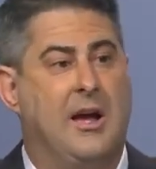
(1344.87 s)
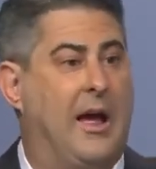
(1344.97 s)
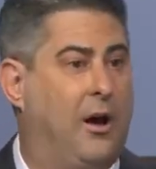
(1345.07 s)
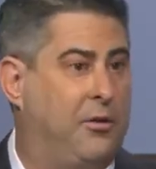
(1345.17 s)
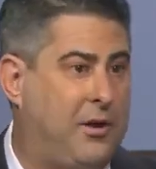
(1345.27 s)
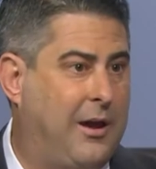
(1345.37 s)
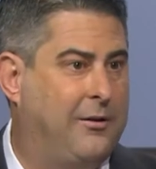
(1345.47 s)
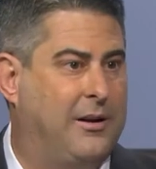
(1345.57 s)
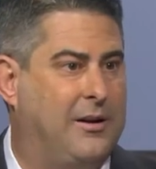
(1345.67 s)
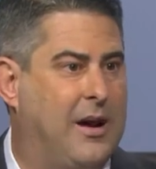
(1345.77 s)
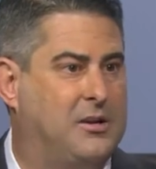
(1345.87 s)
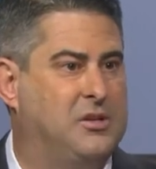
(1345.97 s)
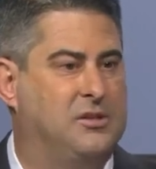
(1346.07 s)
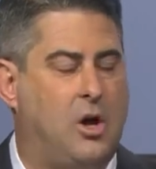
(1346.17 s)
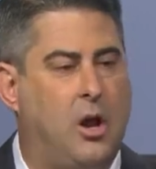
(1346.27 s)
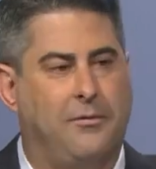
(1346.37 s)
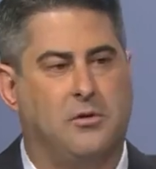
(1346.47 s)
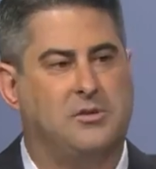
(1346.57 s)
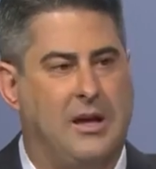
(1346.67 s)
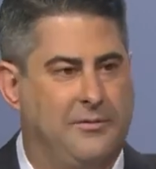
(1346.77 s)
healthcare deductions, all of
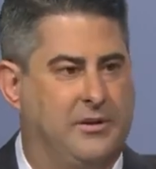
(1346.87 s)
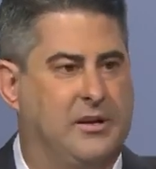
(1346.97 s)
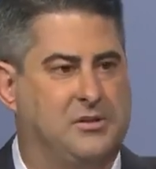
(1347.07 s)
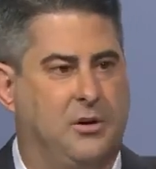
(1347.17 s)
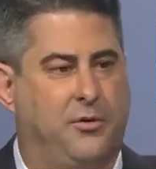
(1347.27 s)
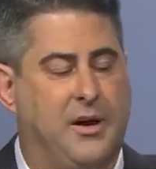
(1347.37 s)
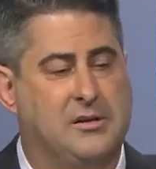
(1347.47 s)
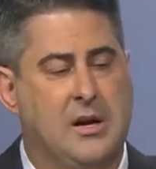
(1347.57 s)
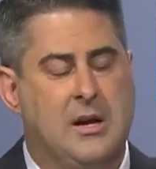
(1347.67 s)
those kind of additional things.